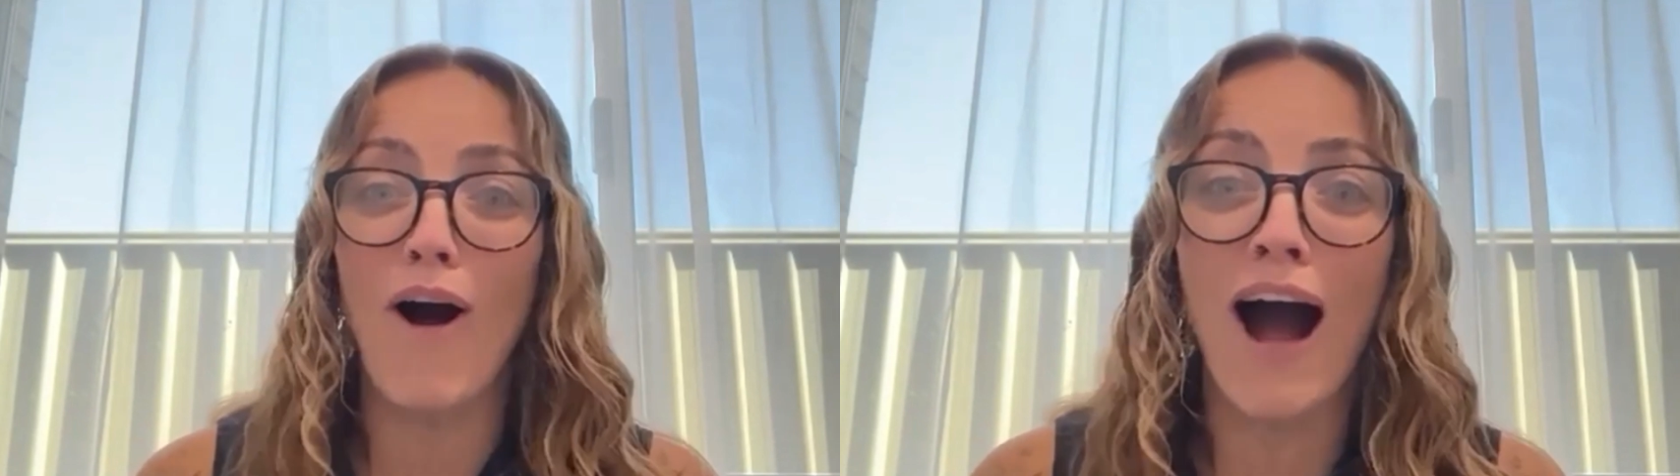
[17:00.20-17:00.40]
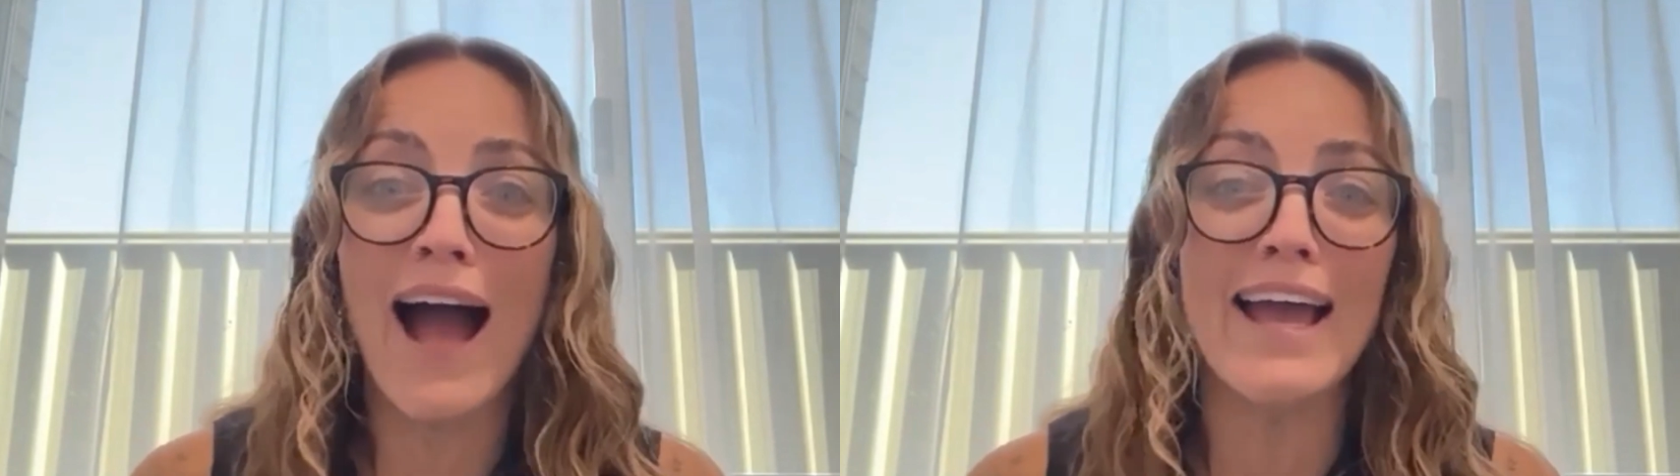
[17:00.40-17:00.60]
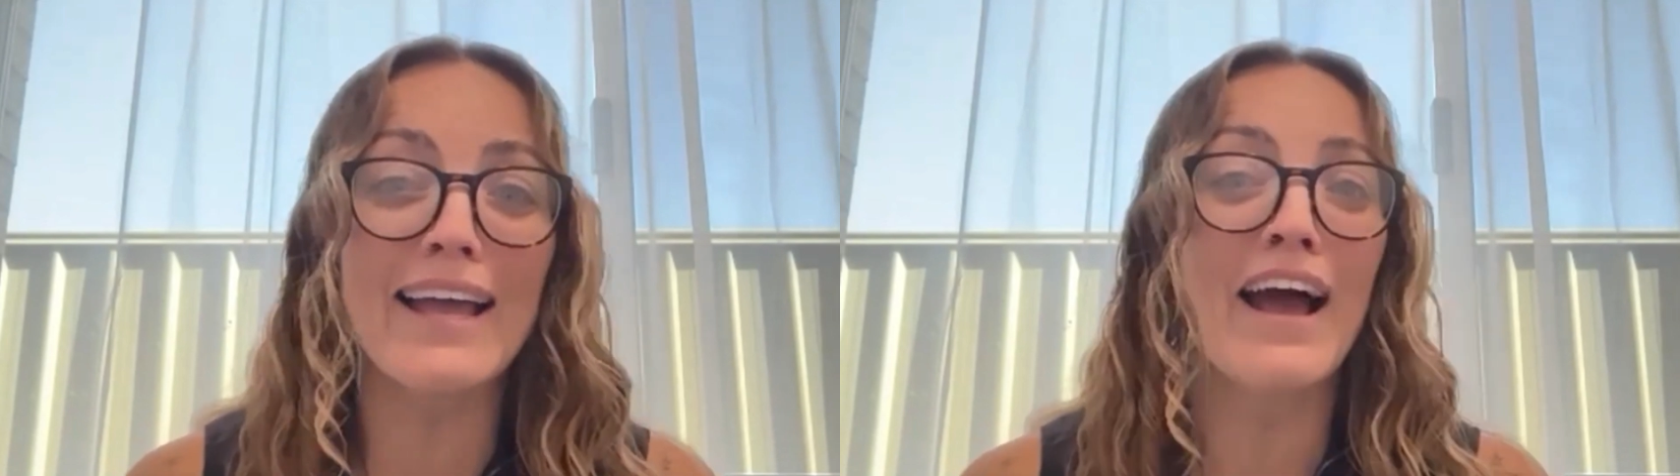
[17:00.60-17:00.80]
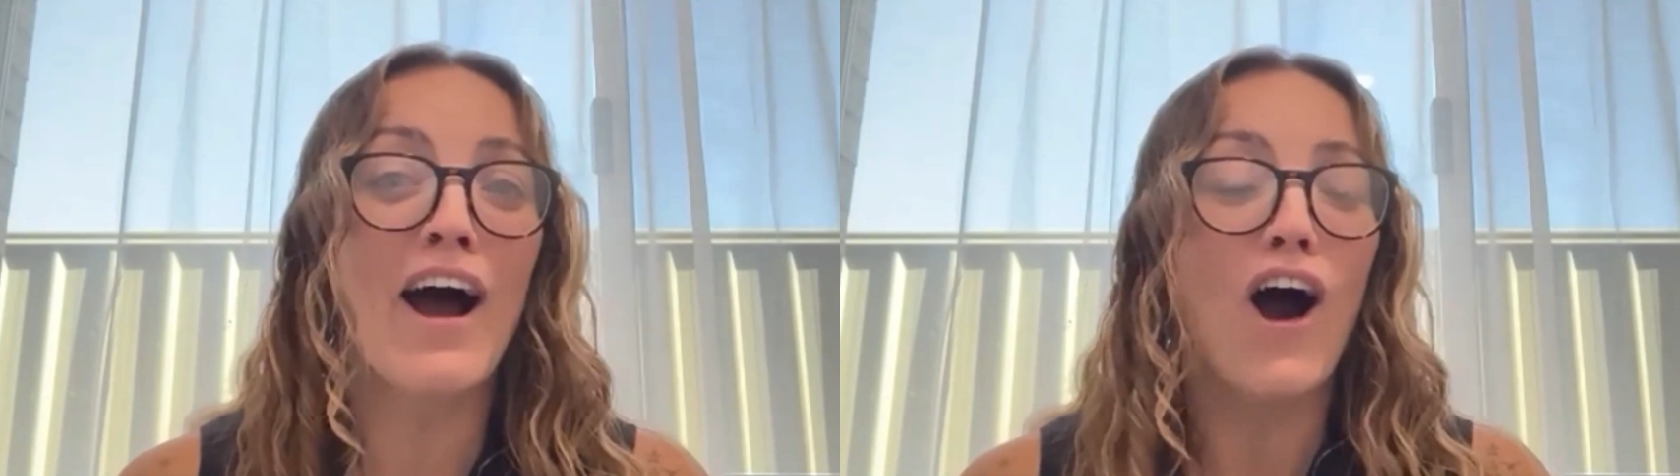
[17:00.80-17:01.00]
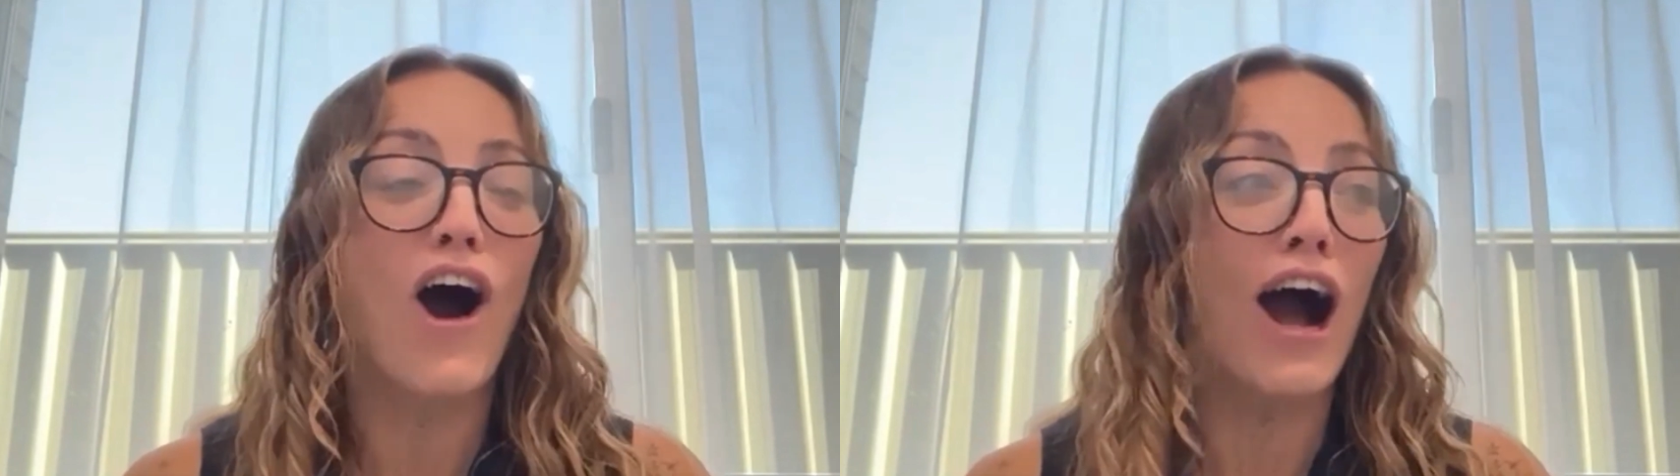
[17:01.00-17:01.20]
I
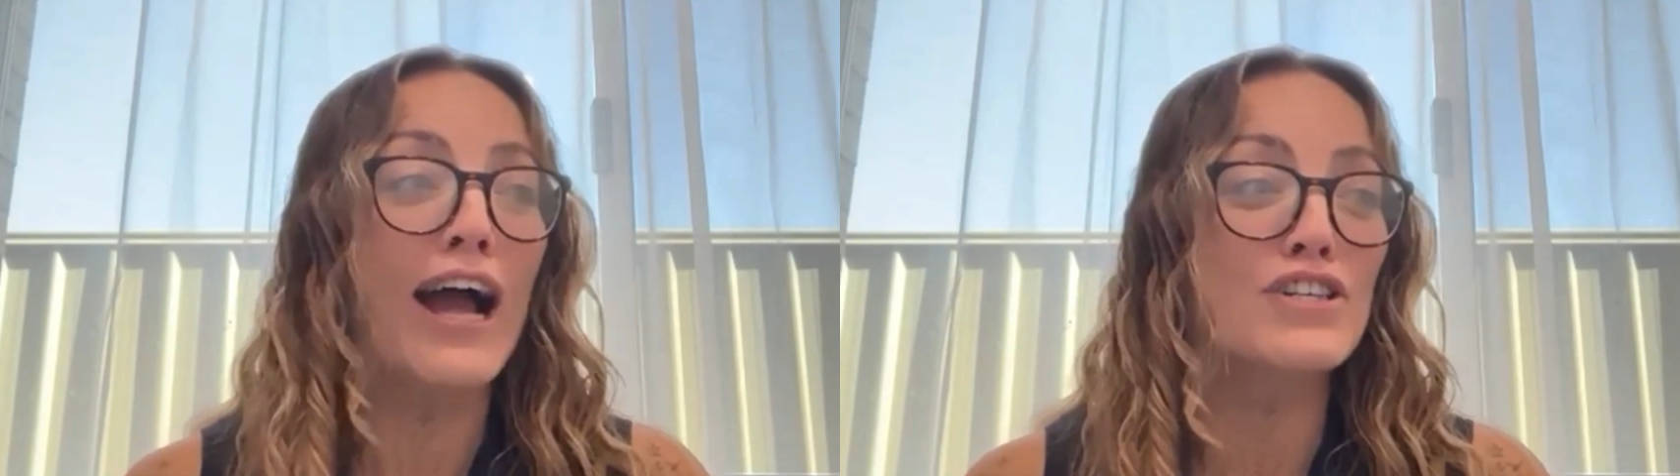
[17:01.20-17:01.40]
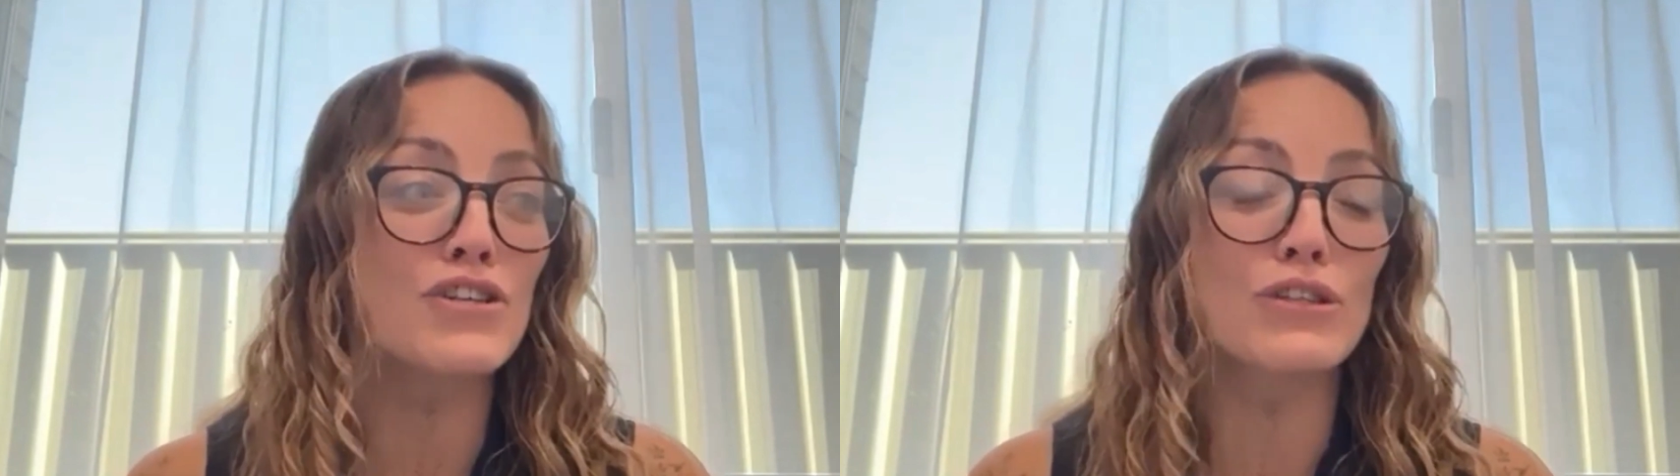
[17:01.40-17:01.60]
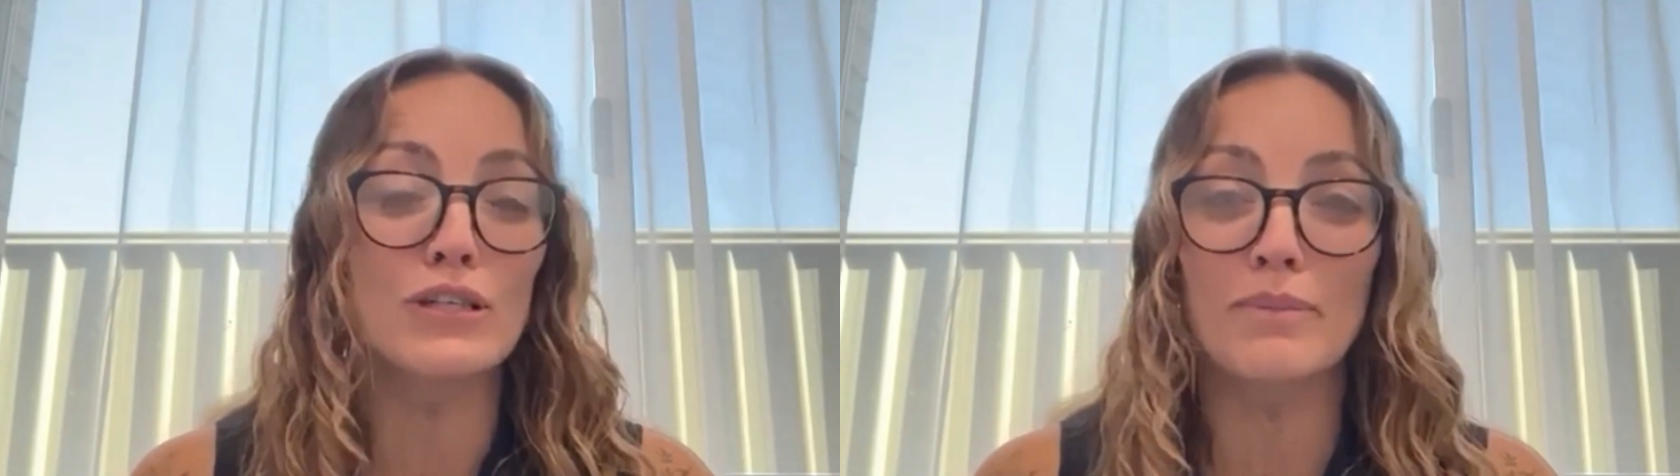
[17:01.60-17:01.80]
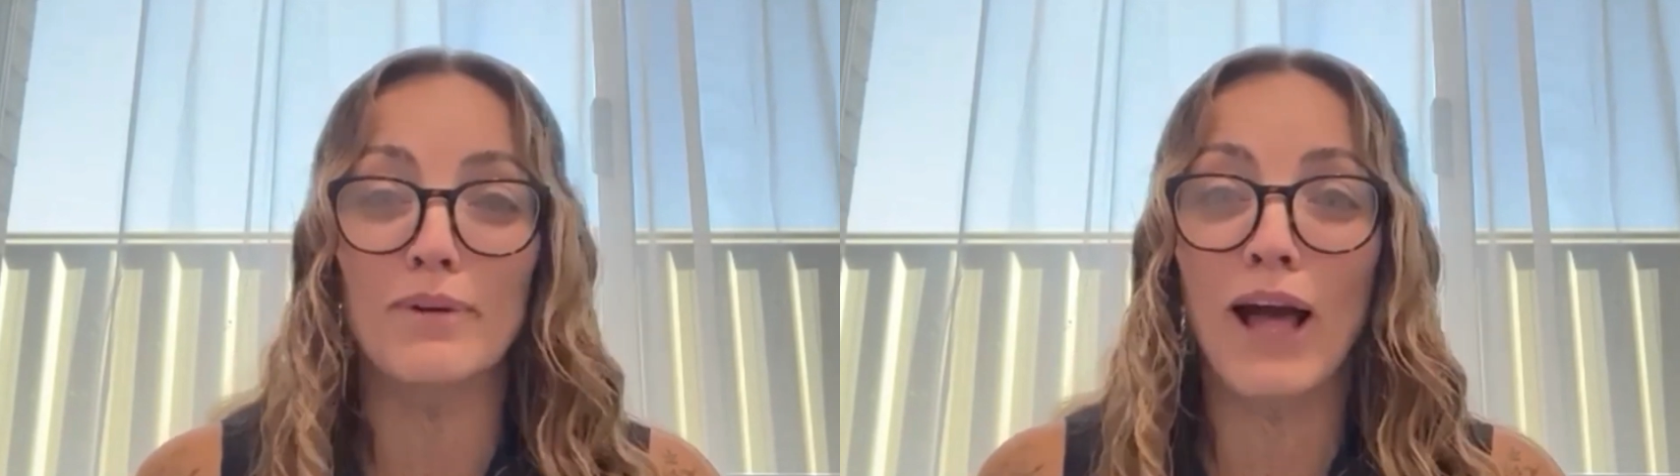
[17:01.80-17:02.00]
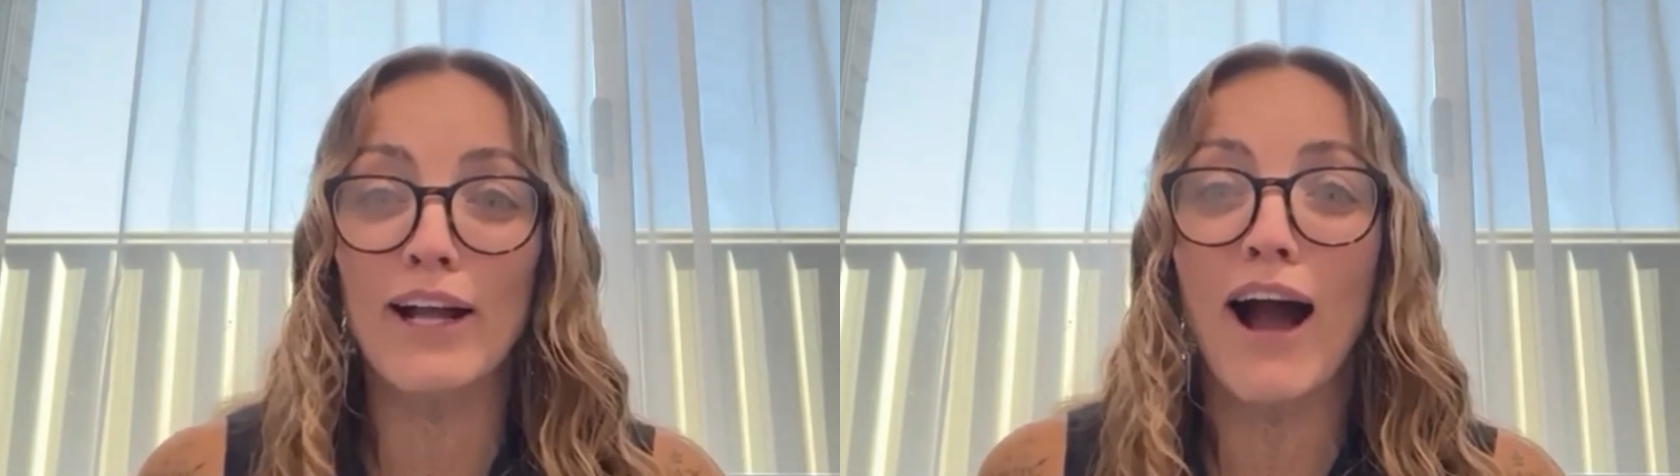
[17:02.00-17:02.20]
truly, like,